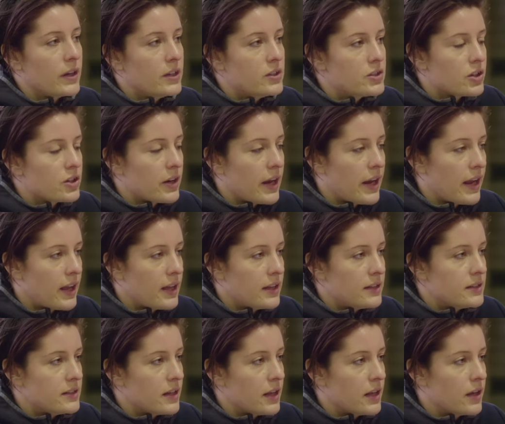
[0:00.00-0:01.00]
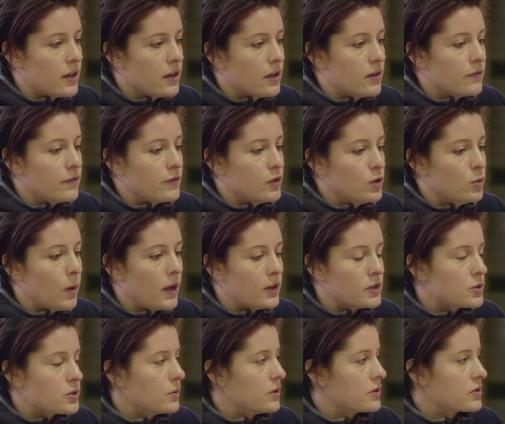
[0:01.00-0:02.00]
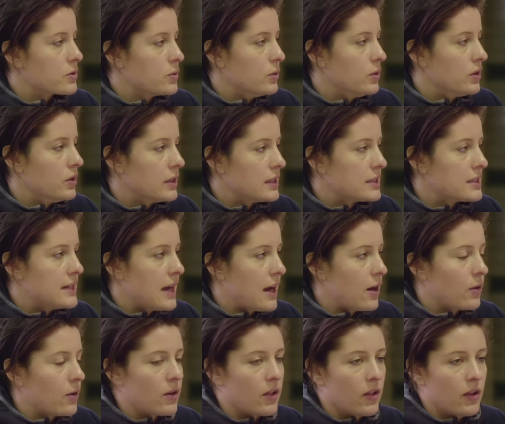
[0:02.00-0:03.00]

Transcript: Raise your hand if you went to a school that's now